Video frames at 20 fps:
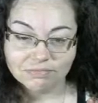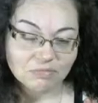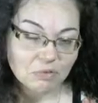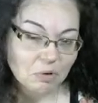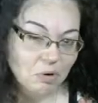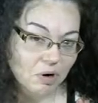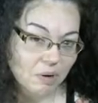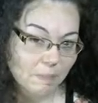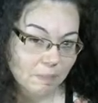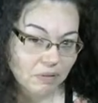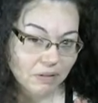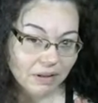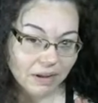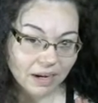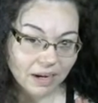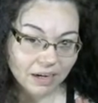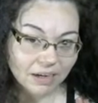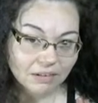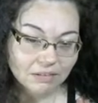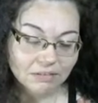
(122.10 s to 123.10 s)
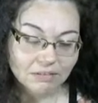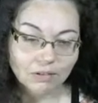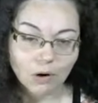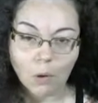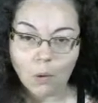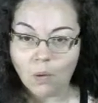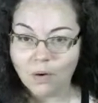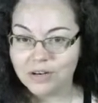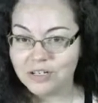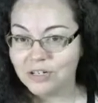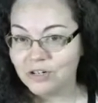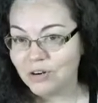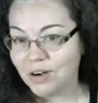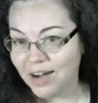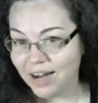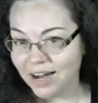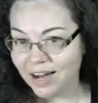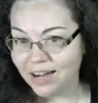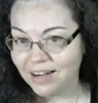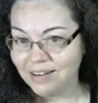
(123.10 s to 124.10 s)
or a plane or a
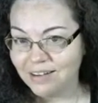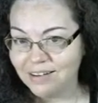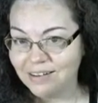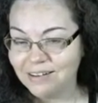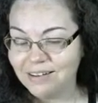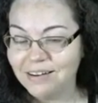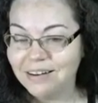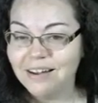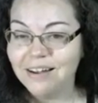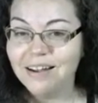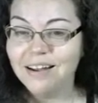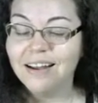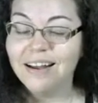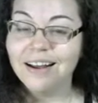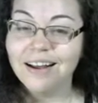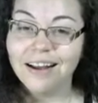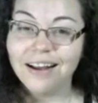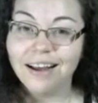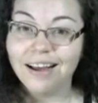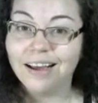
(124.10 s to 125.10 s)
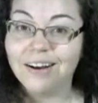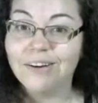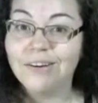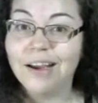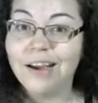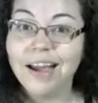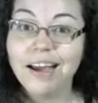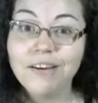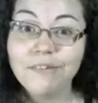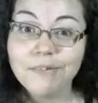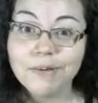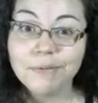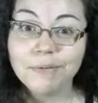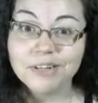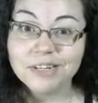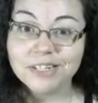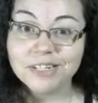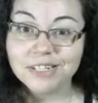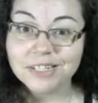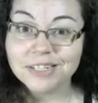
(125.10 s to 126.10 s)
train. I don't have
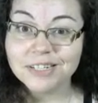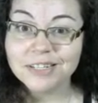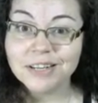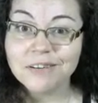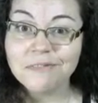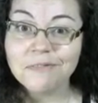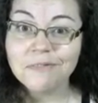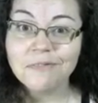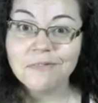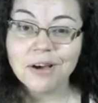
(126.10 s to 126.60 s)
images of